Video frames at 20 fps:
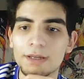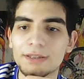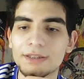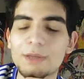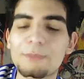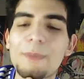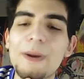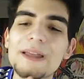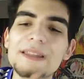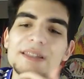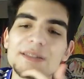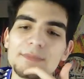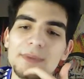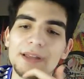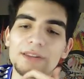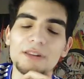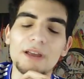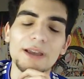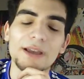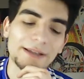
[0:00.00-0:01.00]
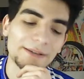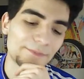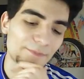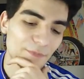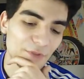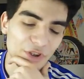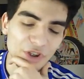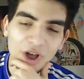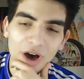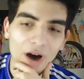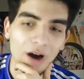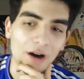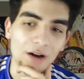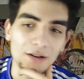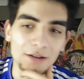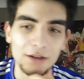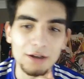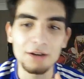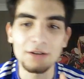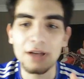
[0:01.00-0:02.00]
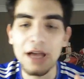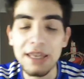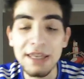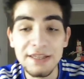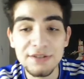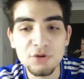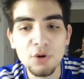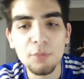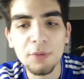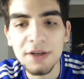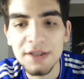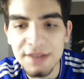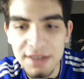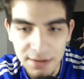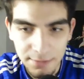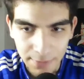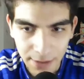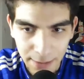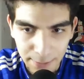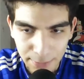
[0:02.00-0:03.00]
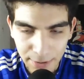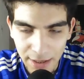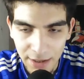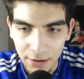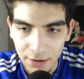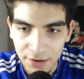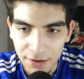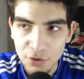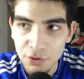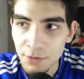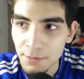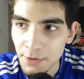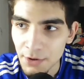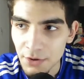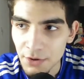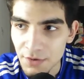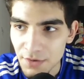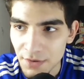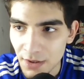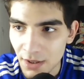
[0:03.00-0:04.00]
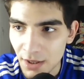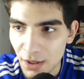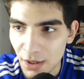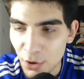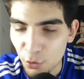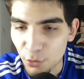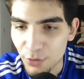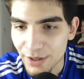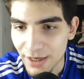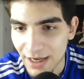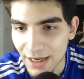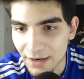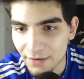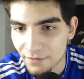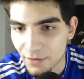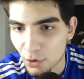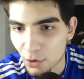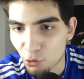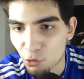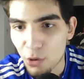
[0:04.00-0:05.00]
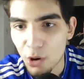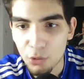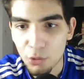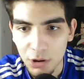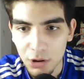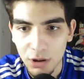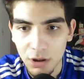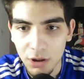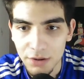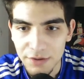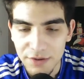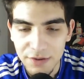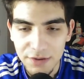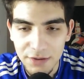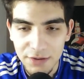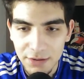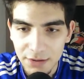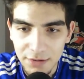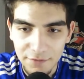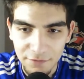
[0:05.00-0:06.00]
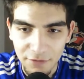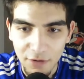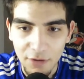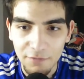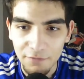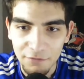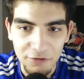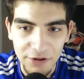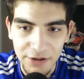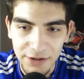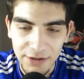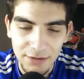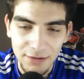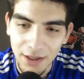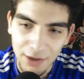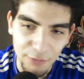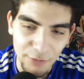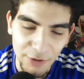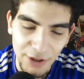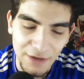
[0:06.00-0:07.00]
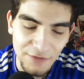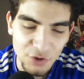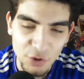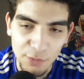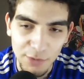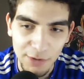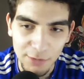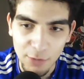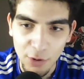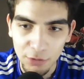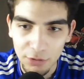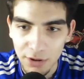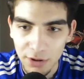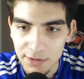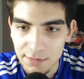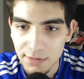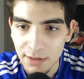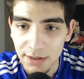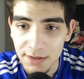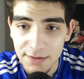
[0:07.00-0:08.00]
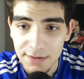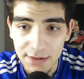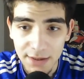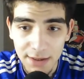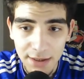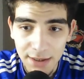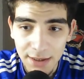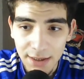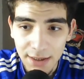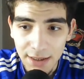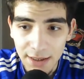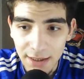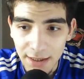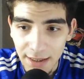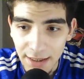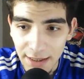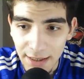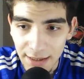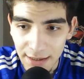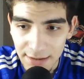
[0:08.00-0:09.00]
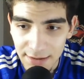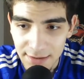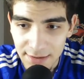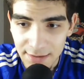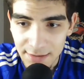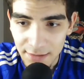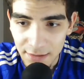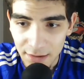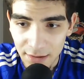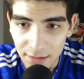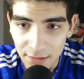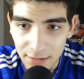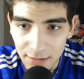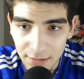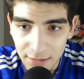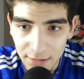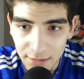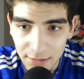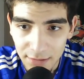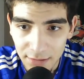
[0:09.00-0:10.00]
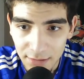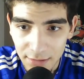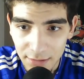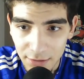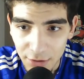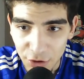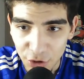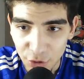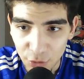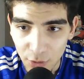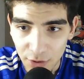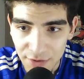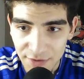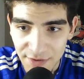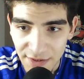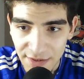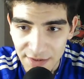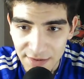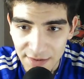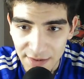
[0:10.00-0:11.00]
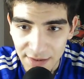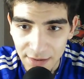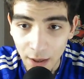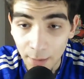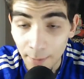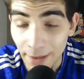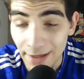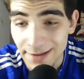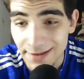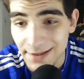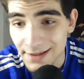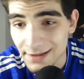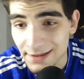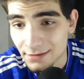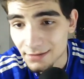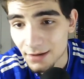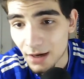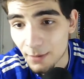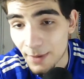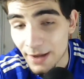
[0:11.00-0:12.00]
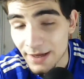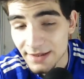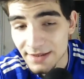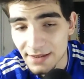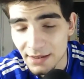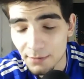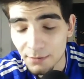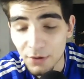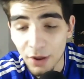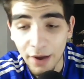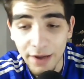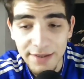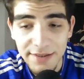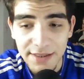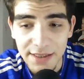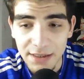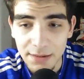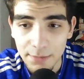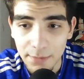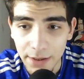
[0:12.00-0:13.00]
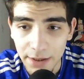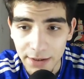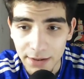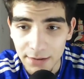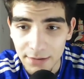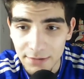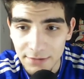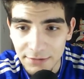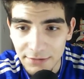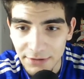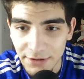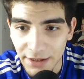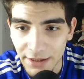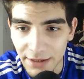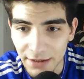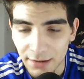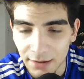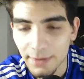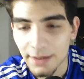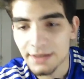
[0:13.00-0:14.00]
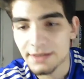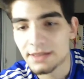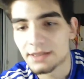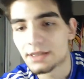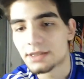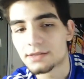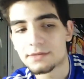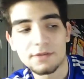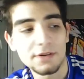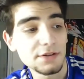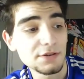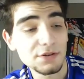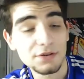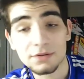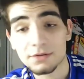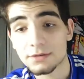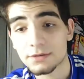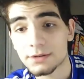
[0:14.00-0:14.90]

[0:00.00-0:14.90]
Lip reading: Depends, man. Like, nah. And it's not because he's a bad player. It's only because we have a world-class front three. Like, we have so many world-class players. And you are 16. I'm 18. I'm 19 in May. Yeah, I'm 18 years of age.